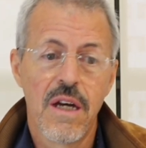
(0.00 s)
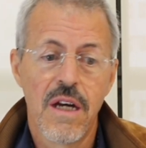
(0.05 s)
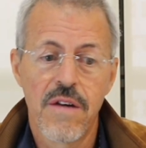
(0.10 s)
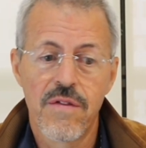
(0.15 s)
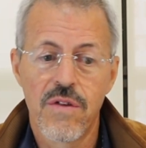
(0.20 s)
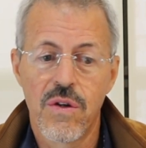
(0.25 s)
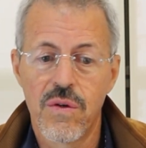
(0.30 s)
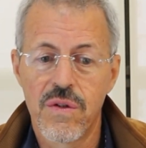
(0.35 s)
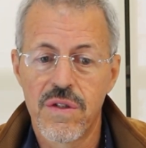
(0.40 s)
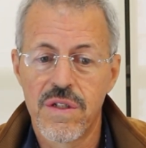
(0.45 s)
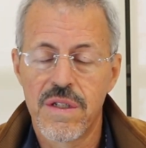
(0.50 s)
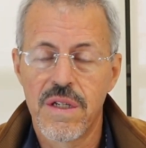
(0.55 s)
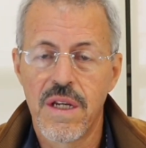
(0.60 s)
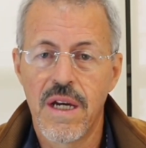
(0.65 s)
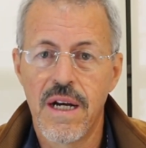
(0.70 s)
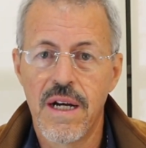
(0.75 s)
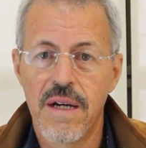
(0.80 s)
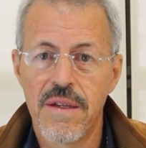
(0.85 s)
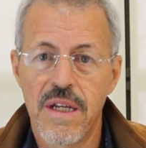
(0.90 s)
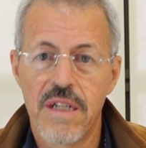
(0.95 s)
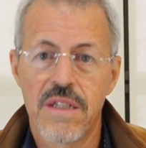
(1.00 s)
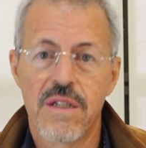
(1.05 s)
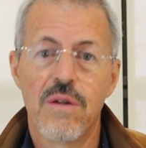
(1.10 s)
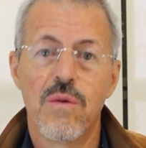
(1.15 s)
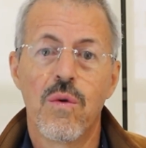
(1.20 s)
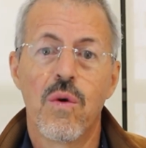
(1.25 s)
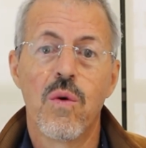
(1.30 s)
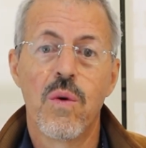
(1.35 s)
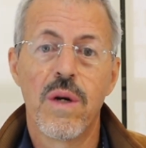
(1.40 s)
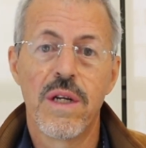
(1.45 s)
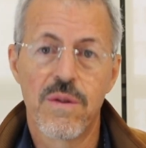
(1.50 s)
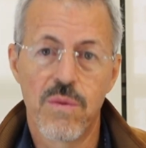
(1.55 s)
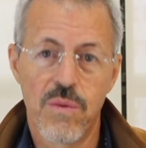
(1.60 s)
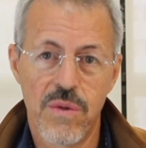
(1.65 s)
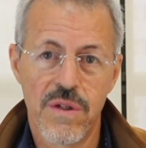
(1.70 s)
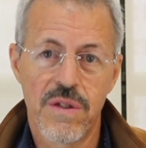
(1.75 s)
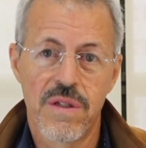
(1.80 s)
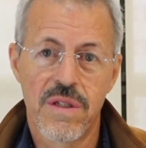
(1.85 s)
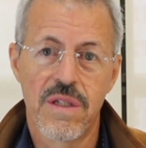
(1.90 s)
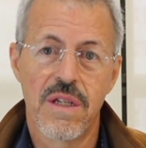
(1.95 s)
Of course, that's always
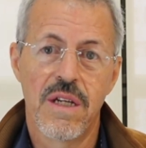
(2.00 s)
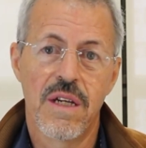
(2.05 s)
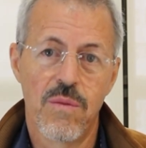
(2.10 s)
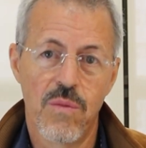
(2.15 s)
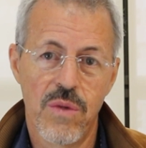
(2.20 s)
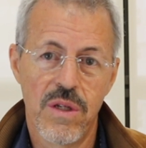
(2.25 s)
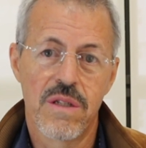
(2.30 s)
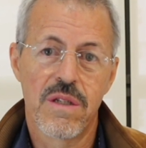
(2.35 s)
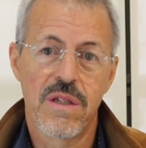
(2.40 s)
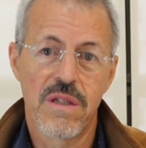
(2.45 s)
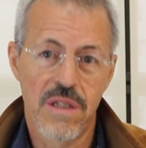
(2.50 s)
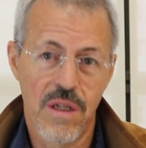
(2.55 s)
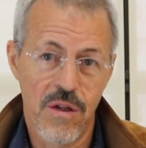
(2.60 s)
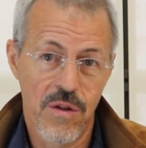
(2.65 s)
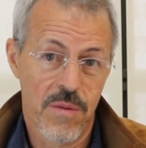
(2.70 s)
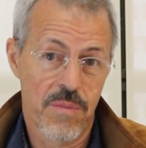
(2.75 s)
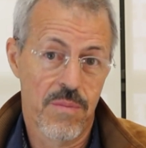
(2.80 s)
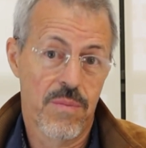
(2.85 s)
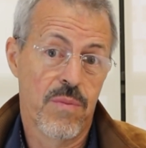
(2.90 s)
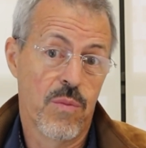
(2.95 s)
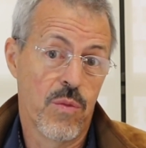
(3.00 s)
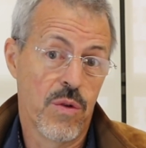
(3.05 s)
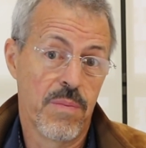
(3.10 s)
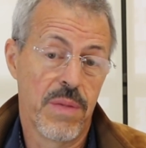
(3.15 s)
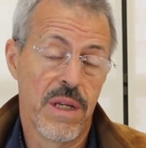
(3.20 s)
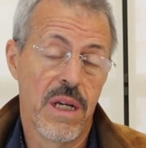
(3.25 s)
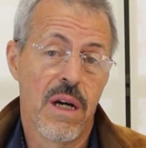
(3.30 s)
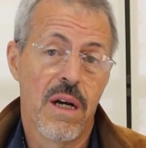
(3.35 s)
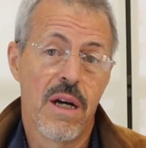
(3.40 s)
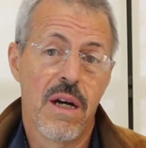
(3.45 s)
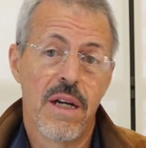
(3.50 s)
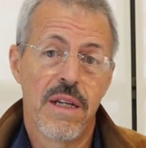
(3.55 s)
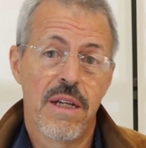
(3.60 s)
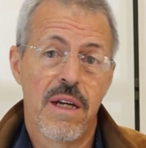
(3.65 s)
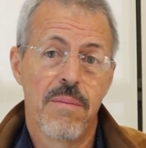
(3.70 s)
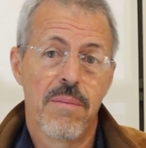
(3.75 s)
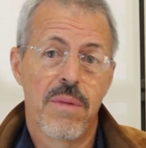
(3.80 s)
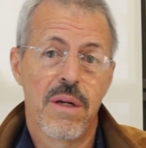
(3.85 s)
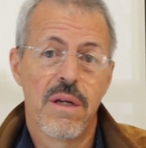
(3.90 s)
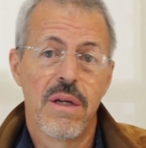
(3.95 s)
worse in winter, so it would be a higher
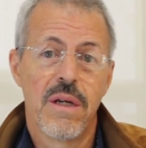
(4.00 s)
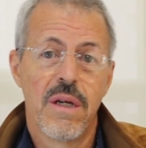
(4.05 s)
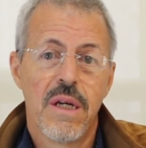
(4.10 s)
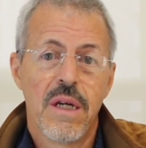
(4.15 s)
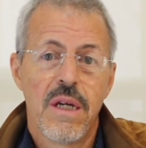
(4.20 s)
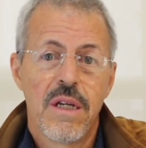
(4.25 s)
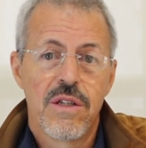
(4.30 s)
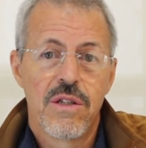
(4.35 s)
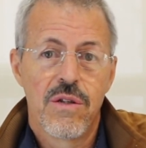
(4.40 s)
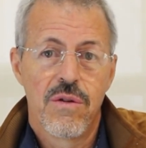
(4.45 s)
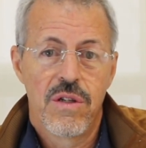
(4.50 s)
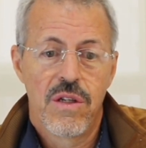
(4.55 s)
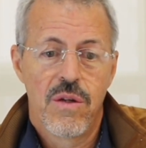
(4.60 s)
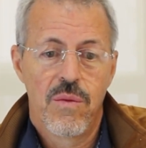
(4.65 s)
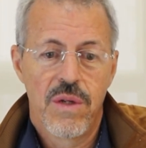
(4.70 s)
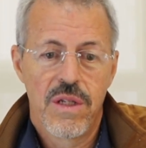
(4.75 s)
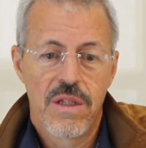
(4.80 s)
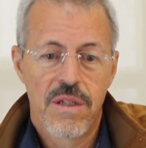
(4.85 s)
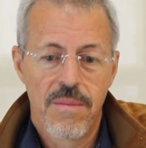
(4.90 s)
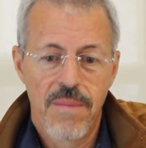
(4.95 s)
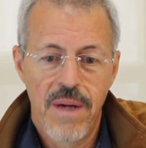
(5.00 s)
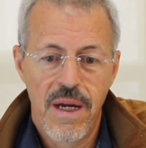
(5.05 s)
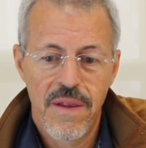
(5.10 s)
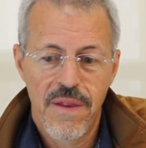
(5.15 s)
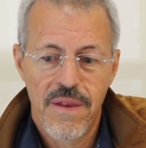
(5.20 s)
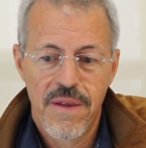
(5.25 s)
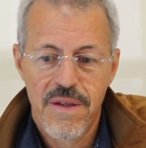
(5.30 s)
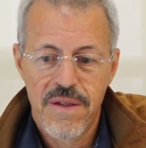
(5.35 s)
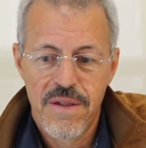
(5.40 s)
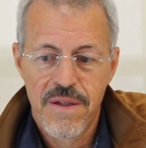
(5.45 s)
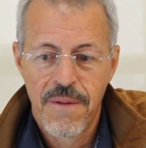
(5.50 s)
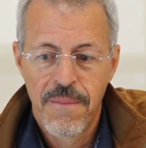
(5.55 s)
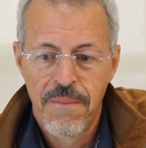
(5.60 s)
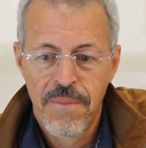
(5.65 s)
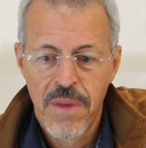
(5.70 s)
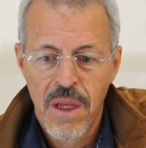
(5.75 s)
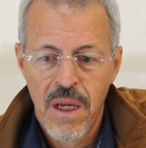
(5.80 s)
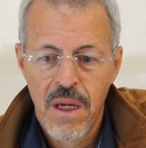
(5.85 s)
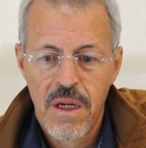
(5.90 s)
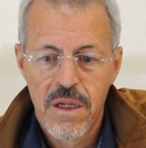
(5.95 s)
number during the winter months.
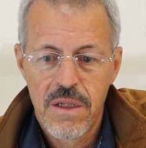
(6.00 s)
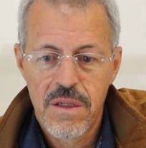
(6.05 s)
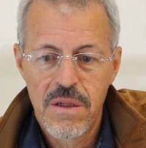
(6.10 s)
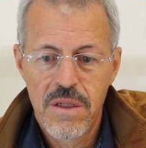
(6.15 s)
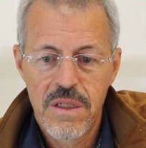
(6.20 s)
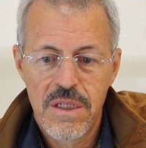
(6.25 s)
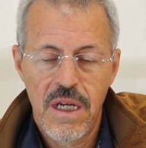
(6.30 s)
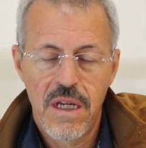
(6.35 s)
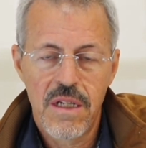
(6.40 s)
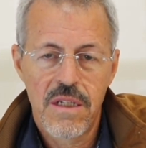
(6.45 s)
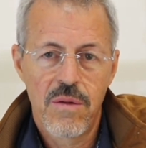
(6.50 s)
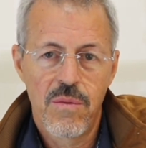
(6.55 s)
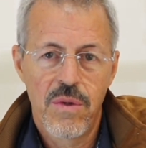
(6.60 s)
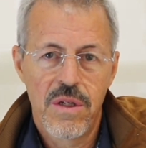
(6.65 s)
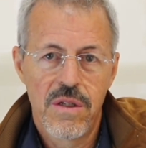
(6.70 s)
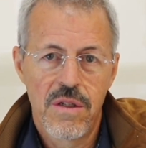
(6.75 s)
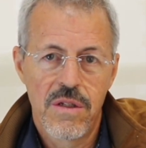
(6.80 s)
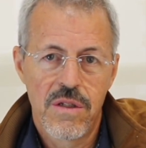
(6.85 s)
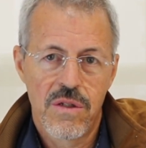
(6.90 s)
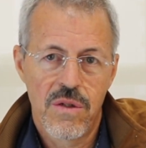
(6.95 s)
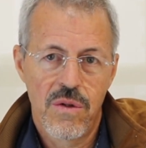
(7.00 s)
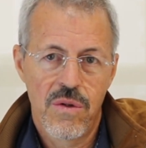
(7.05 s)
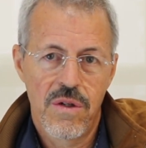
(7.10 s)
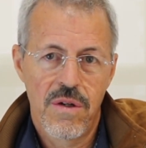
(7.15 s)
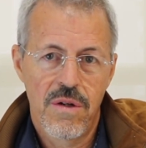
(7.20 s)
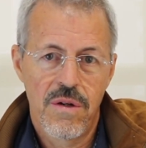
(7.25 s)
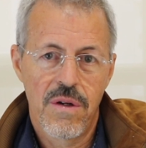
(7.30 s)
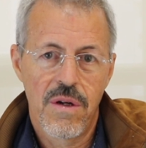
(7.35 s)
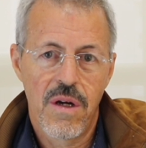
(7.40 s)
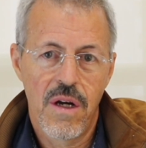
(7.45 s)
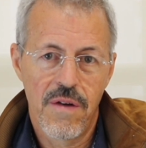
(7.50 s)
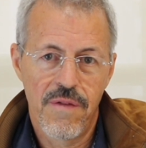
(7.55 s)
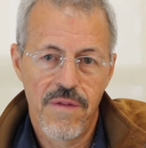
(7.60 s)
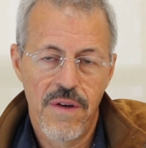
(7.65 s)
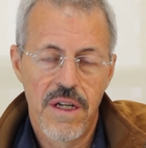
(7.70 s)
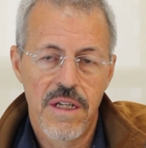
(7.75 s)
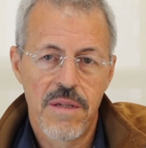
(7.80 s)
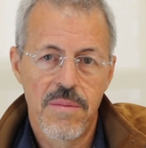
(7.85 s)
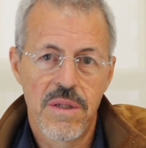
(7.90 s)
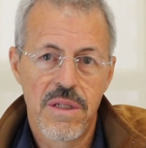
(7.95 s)
Turns out that when you're shorter of
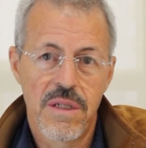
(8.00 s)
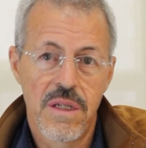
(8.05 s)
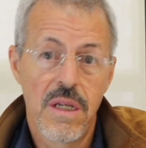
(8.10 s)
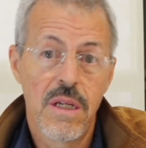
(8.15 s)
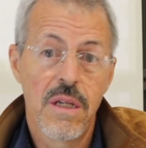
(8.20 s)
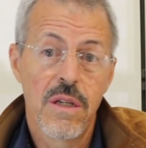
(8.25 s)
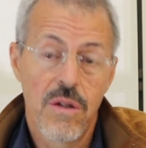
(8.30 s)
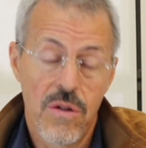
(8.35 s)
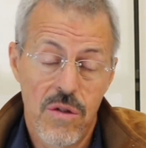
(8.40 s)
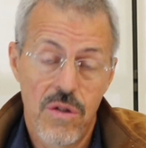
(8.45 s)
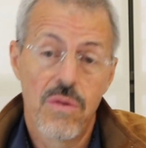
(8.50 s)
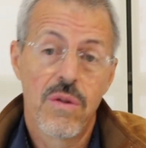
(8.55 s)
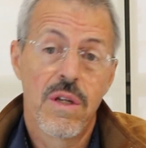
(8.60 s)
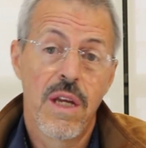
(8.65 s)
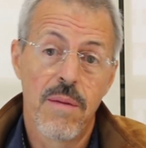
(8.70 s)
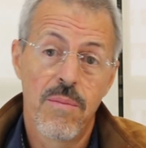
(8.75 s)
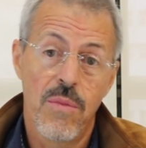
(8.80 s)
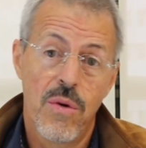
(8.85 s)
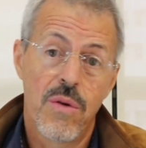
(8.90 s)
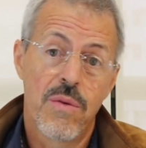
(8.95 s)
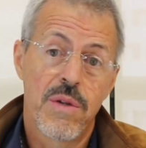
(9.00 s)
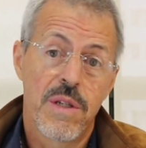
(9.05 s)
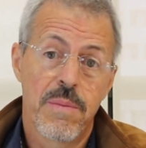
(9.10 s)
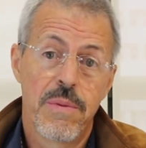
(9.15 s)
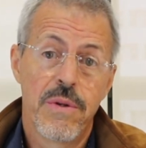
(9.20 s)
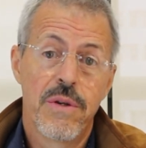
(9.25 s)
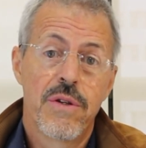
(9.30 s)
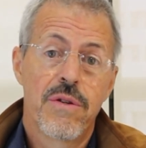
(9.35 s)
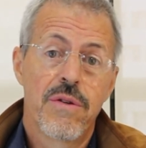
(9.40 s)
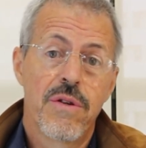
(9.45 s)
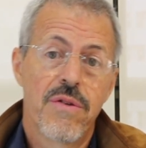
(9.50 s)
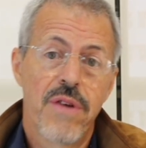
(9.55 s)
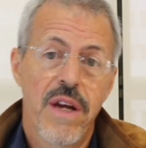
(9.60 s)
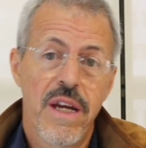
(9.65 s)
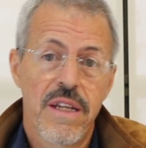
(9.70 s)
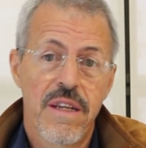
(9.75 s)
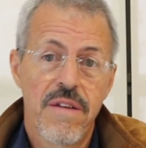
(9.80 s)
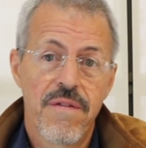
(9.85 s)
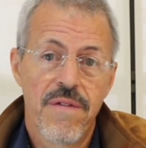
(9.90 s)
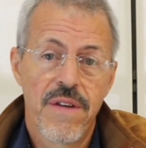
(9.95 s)
vitamin D, you do get more respiratory
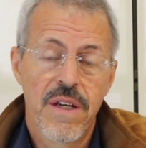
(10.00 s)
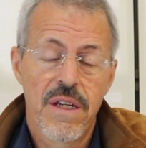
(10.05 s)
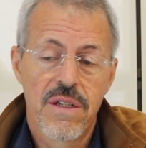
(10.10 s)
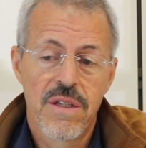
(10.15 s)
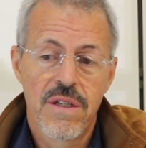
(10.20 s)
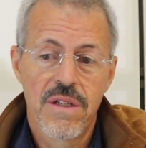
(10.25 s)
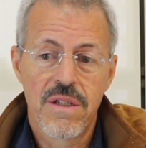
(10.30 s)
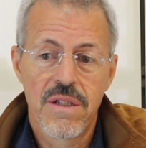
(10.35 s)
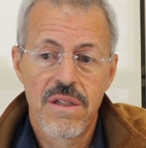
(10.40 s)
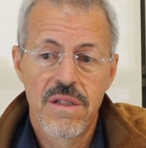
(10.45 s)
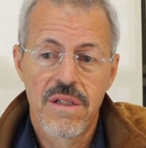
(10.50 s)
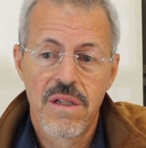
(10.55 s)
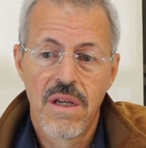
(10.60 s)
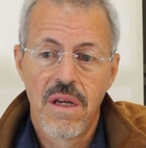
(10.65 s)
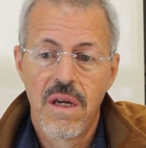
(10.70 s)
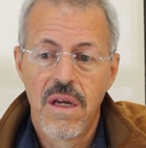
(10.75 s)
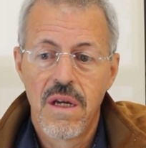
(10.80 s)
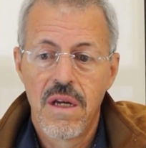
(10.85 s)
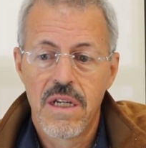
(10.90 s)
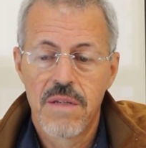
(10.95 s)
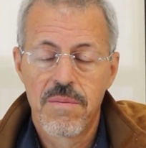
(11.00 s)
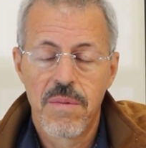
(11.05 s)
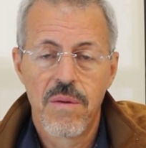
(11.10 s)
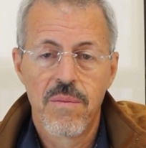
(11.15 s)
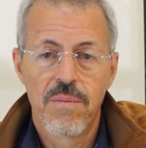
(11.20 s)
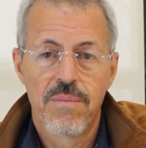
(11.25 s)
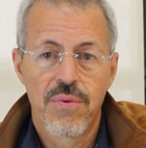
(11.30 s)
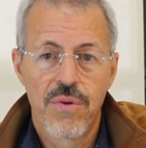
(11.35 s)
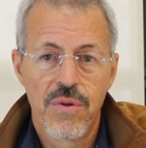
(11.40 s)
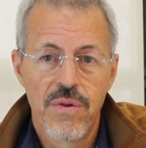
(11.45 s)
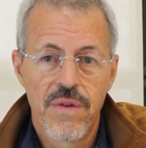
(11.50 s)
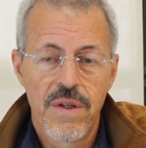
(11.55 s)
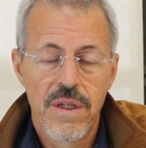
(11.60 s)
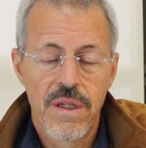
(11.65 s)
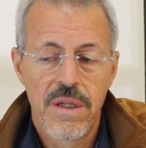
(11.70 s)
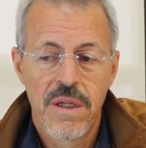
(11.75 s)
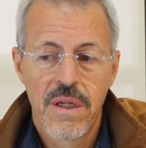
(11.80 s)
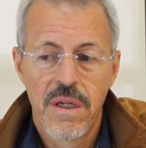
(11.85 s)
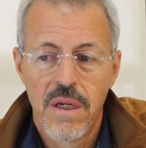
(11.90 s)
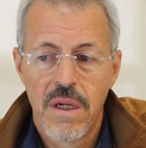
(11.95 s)
tract infections. It's been
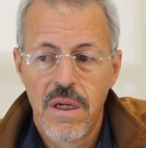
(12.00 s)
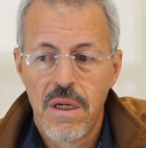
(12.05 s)
proven.